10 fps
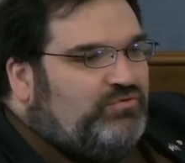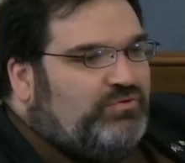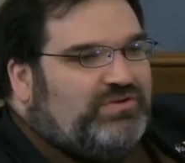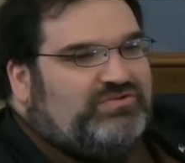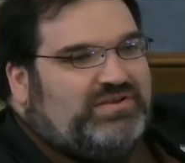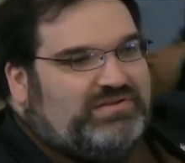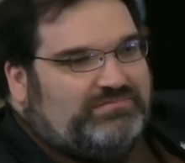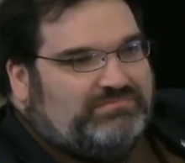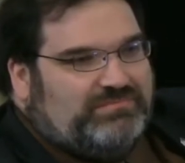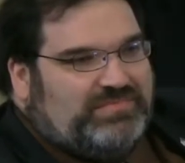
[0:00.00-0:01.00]

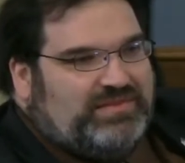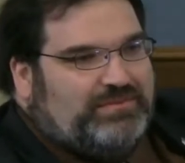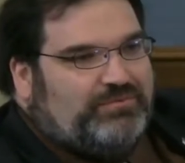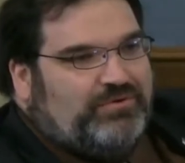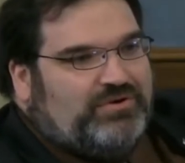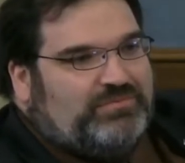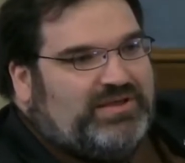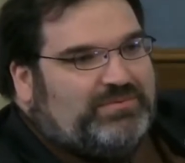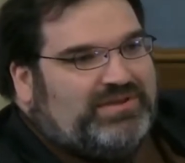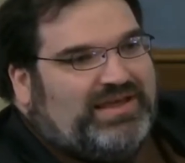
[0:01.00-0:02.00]
trusting the employer to
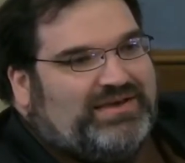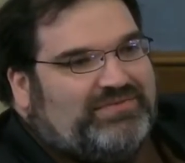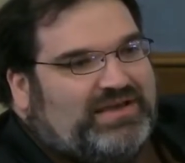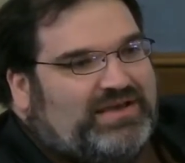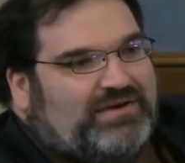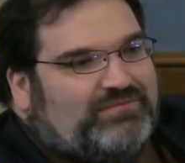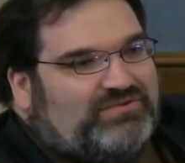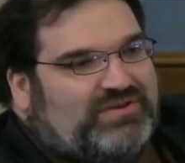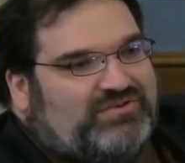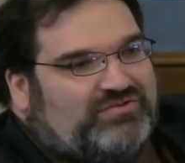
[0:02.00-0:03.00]
be able to have that
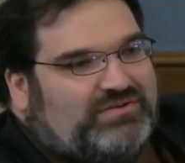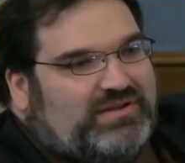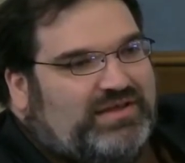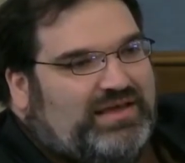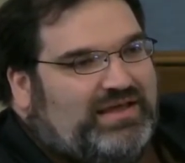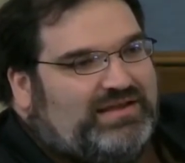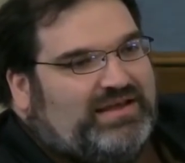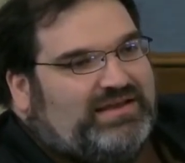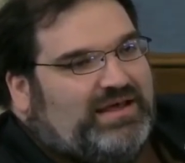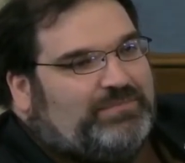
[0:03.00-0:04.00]
conversation, and
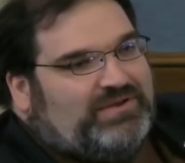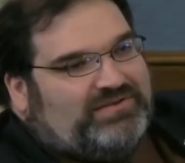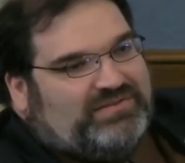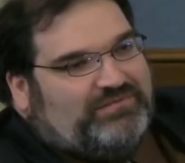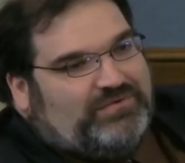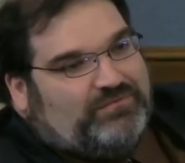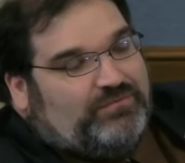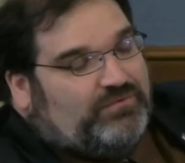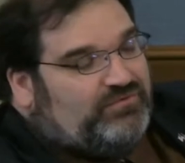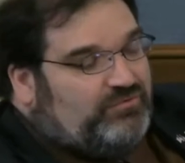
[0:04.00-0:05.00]
again, not because they feel
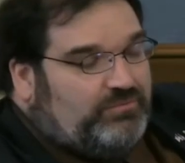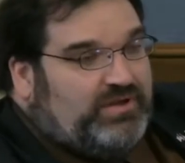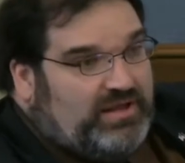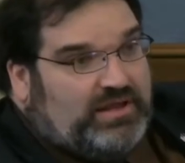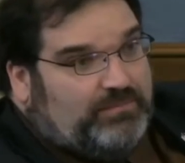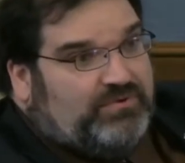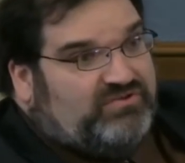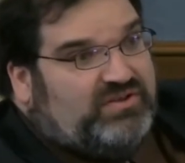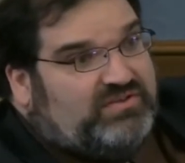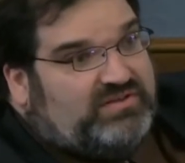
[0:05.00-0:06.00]
forced to. But I
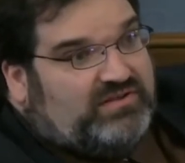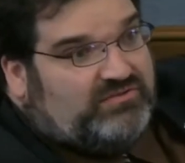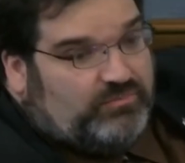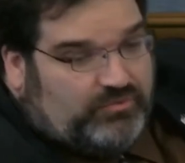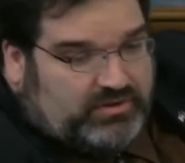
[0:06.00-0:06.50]
appreciate the testimony.